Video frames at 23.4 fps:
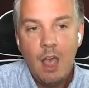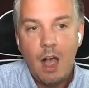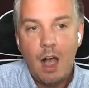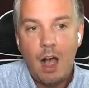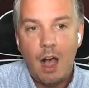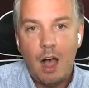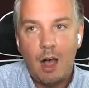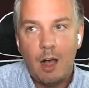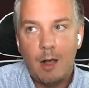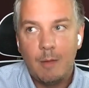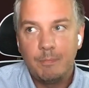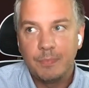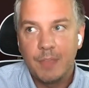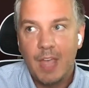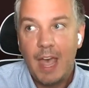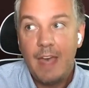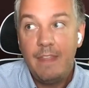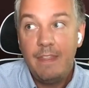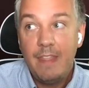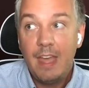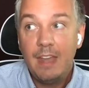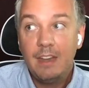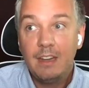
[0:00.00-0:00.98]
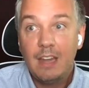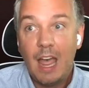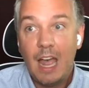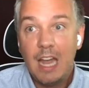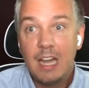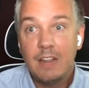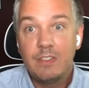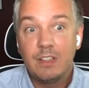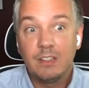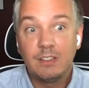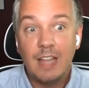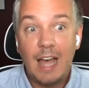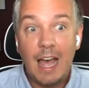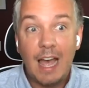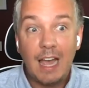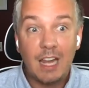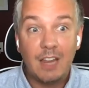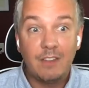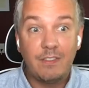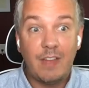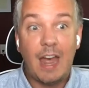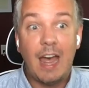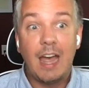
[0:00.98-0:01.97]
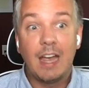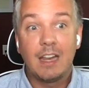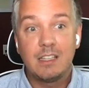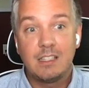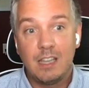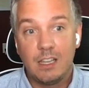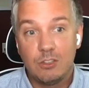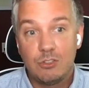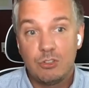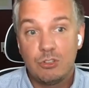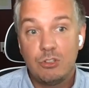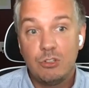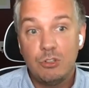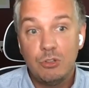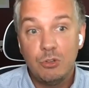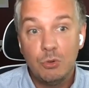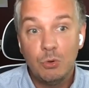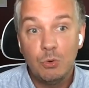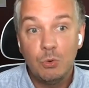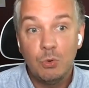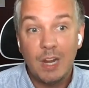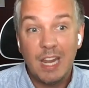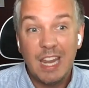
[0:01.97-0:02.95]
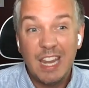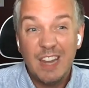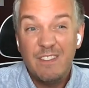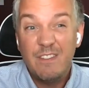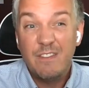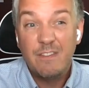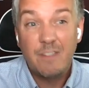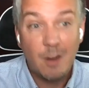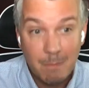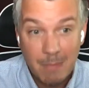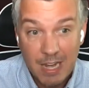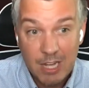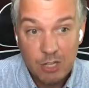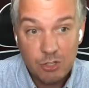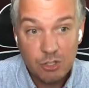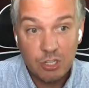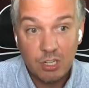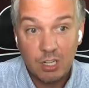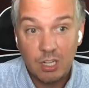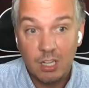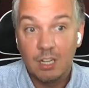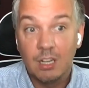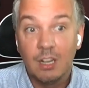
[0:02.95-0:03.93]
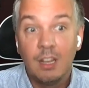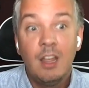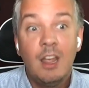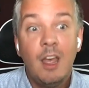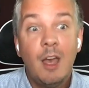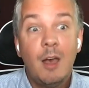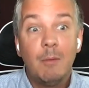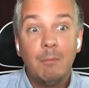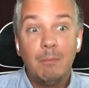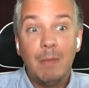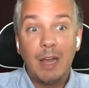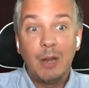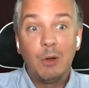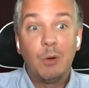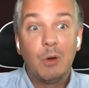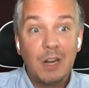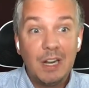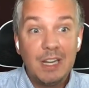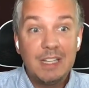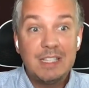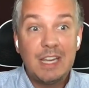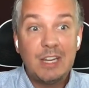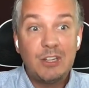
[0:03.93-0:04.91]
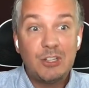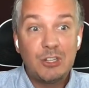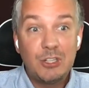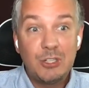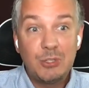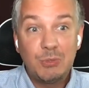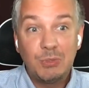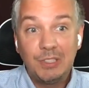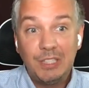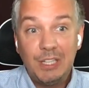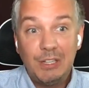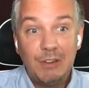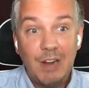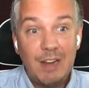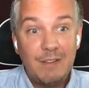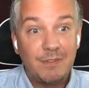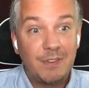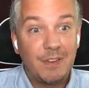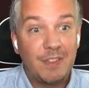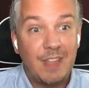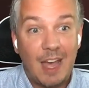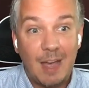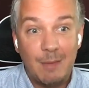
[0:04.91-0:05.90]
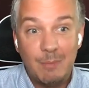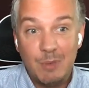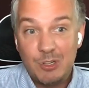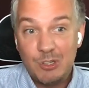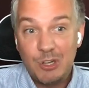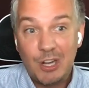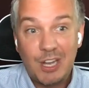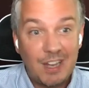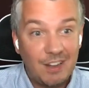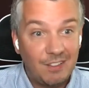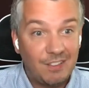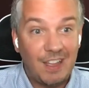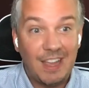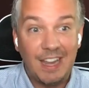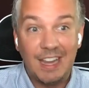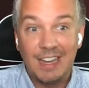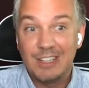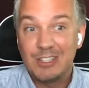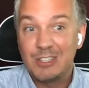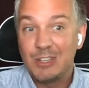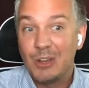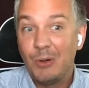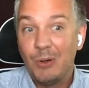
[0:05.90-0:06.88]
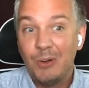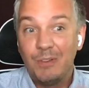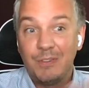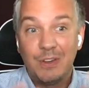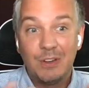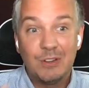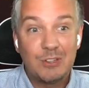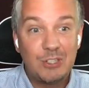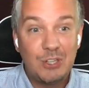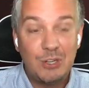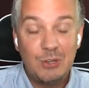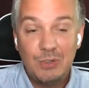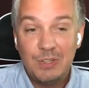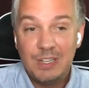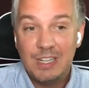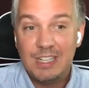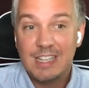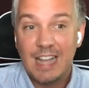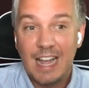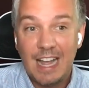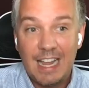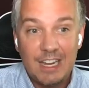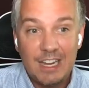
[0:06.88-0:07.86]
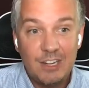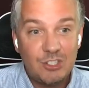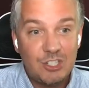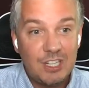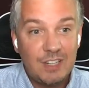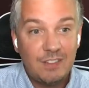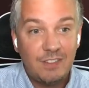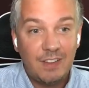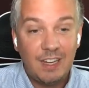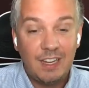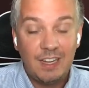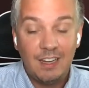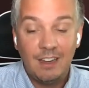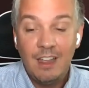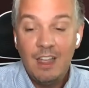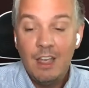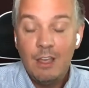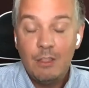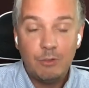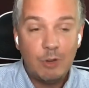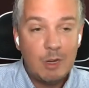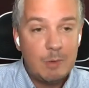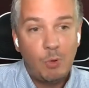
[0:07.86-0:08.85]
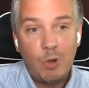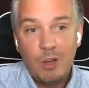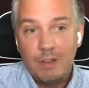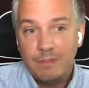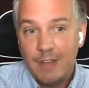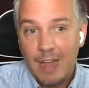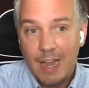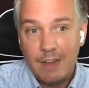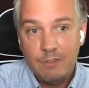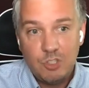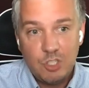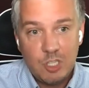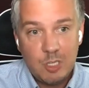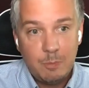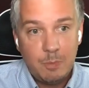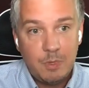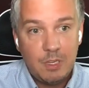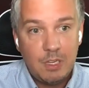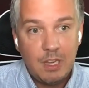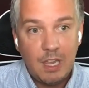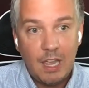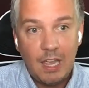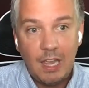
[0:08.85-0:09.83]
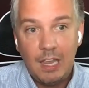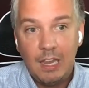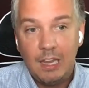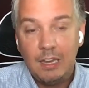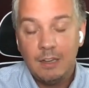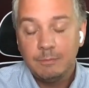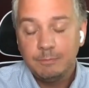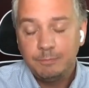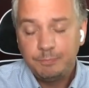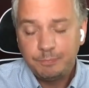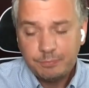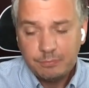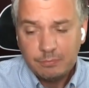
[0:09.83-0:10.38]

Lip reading: And then kind of the lack of access to information. My organization's really great for that, Matriculate. So if your student is high achieving, 3.5 GPA,